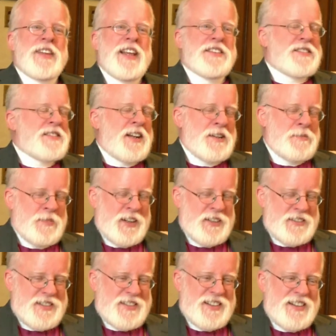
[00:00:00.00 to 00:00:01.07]
It's not a
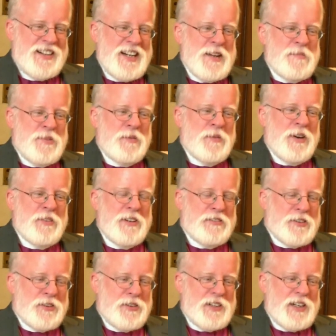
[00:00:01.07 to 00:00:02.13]
monster, but what
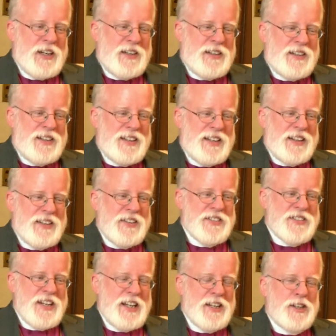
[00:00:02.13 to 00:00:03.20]
we've created
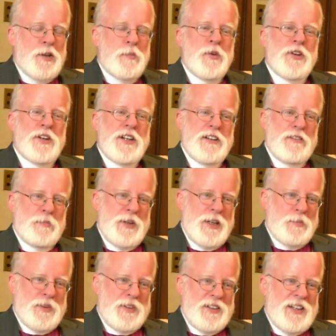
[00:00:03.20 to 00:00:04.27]
is a community of
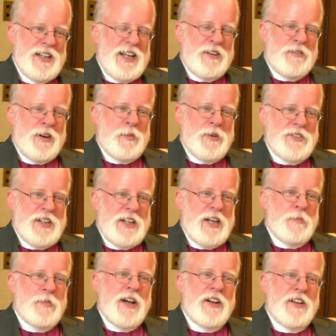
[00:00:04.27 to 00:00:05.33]
people
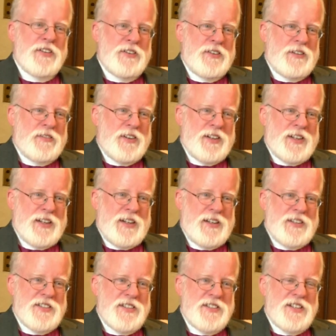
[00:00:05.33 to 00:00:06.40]
representing about a third of our
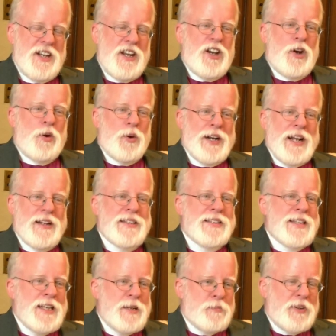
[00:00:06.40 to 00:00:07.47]
diocese who are now
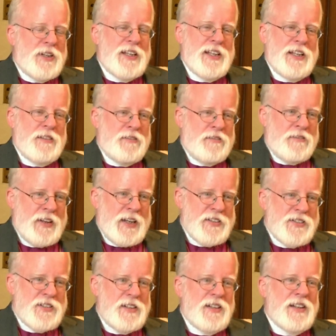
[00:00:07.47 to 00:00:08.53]
deeply
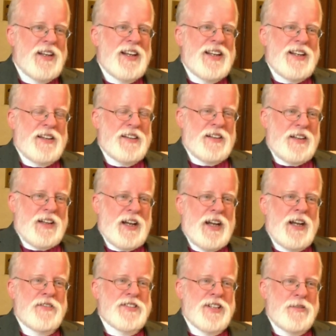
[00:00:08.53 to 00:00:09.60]
invested in the
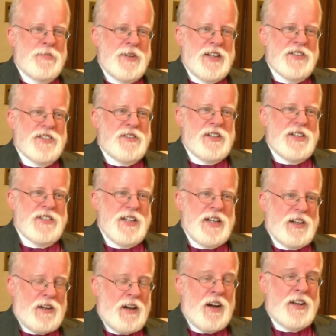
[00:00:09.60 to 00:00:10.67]
lives and ministries
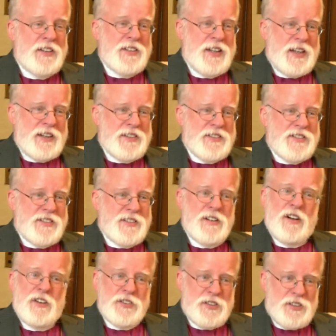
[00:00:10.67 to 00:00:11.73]
and contexts,
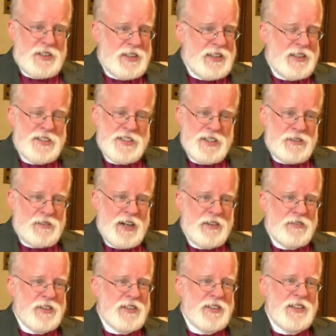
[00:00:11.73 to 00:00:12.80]
culturally and
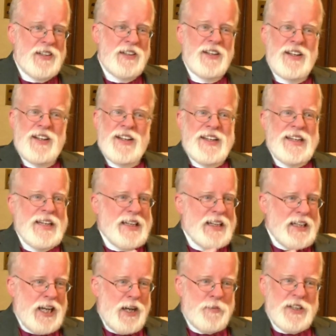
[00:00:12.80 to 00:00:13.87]
geographically,
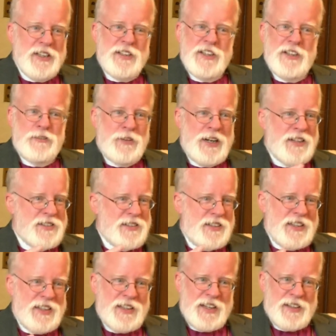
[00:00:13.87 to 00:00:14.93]
economically,
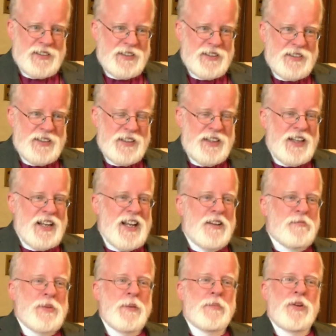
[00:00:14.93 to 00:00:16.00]
racially, and ethnically.
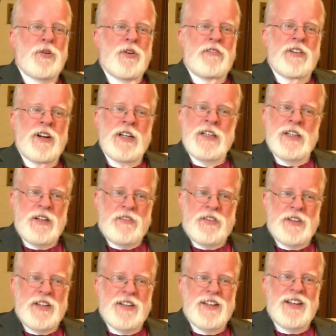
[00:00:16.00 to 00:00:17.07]
People who are very
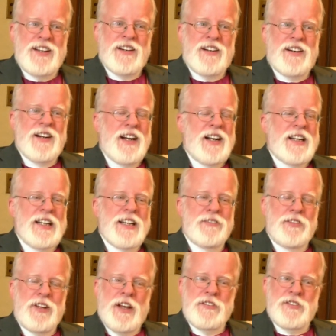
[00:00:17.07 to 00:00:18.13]
different than they are
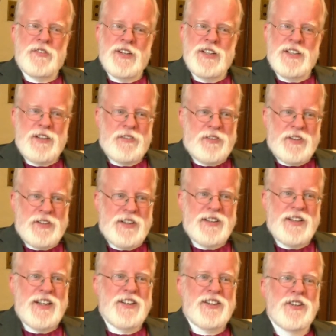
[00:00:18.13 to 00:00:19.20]
live lives very different
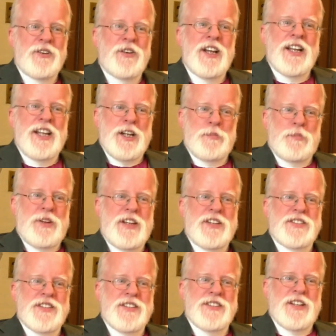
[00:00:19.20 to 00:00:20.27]
than they do in
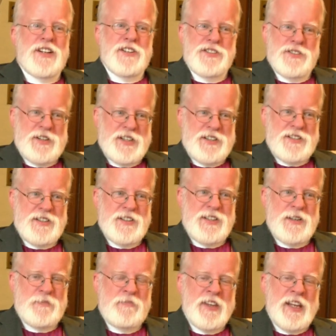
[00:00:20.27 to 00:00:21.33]
places that are strange to
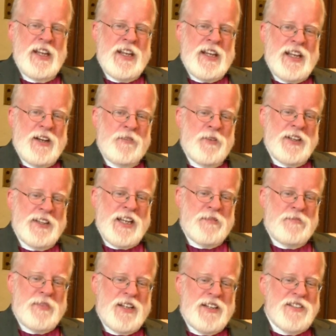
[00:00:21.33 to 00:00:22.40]
them. And what
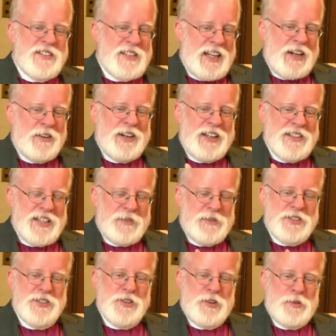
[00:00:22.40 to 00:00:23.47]
that means now, and as I
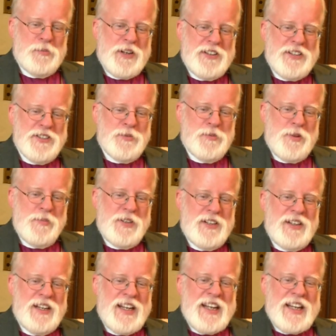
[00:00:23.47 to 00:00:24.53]
was told by this
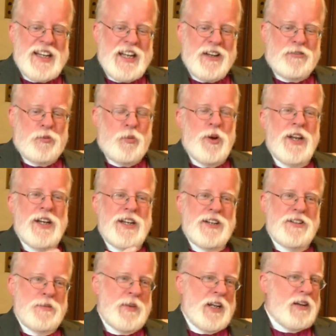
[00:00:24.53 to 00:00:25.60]
woman, if we
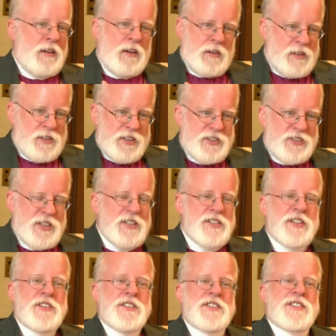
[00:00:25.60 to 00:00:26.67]
need to make hard
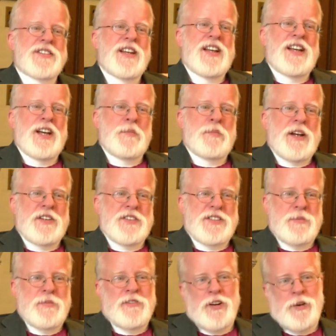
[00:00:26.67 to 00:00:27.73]
decisions about
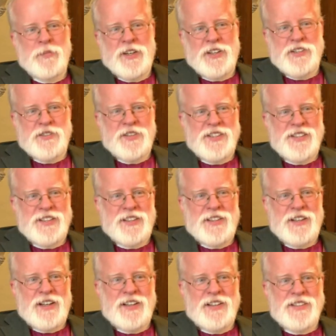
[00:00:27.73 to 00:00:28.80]
some of our ministries in the
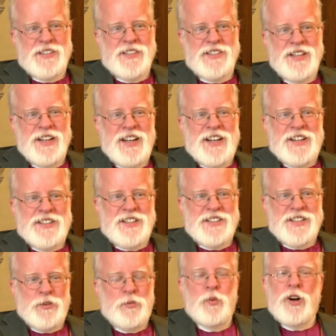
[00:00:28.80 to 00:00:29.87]
diocese, she
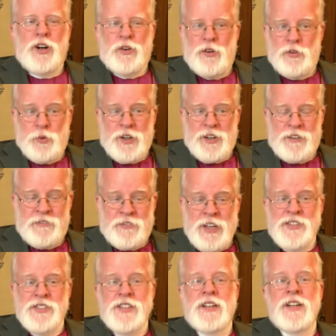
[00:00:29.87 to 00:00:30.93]
said, we're
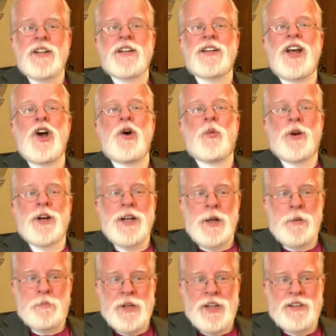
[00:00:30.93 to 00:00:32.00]
invested in it, we're going
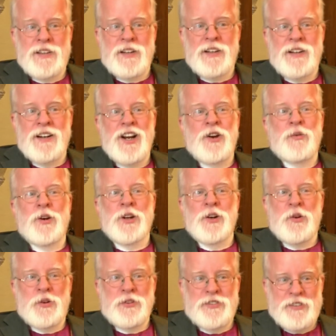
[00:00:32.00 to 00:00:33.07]
to be there, we're going
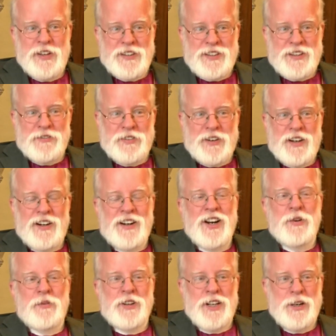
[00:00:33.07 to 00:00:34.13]
to hold your feet to the fire,
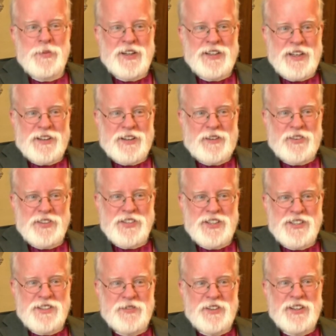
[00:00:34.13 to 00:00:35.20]
we're going to be in that
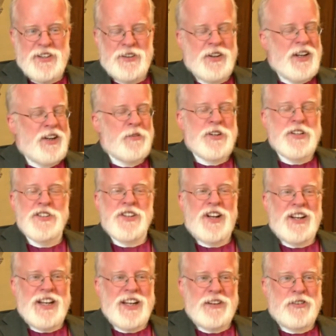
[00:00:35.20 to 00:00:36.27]
conversation with you, which is
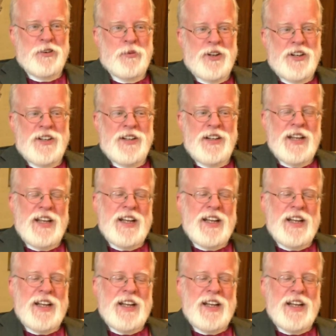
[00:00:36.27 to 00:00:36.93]
all I ever wanted.